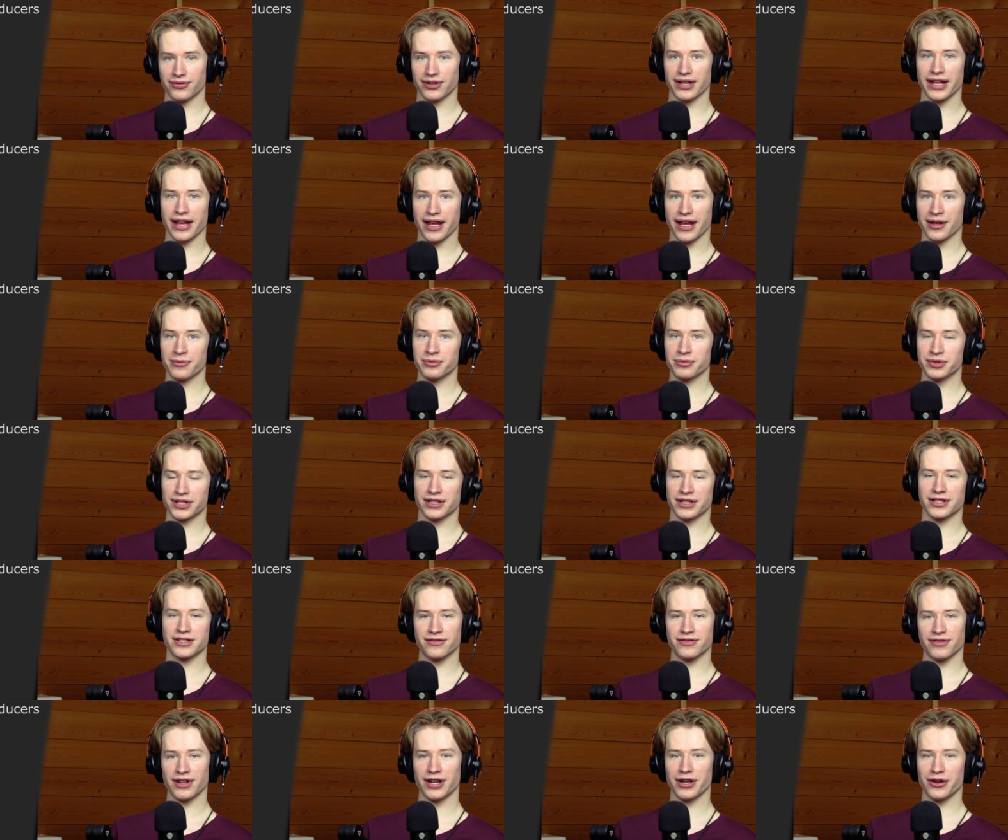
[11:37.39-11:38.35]
really helps
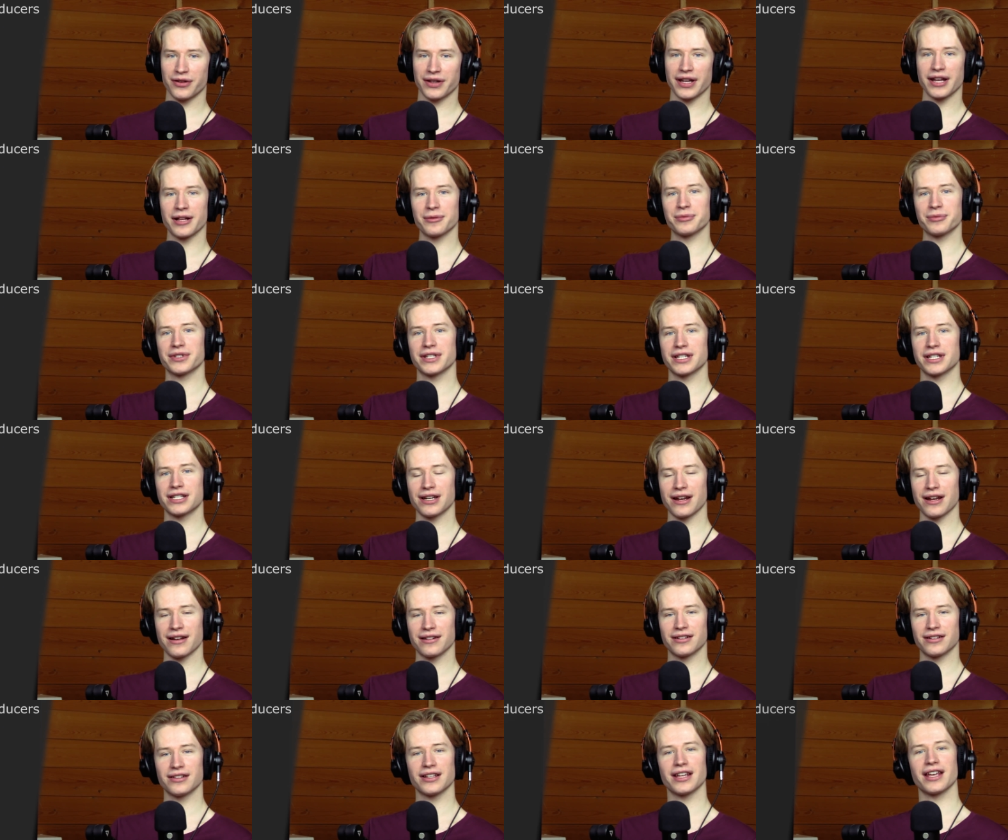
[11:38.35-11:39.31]
this video and helps the channel.